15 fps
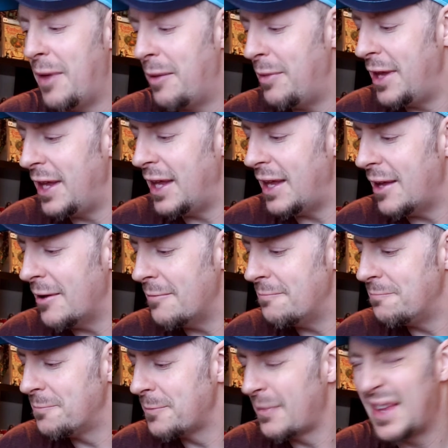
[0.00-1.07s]
Maybe,
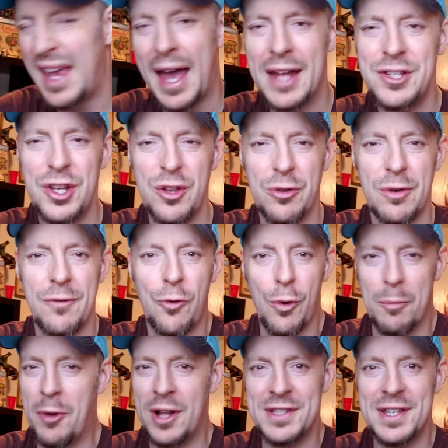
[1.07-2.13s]
yeah, 2, 3,
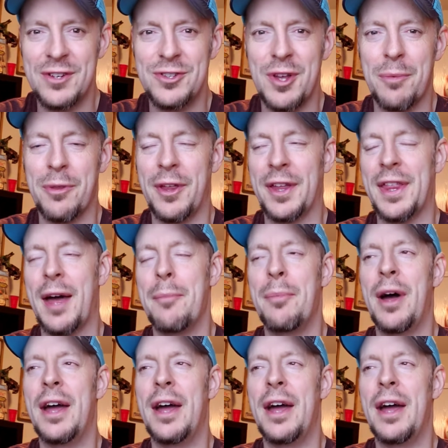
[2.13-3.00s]
4 months or something like that.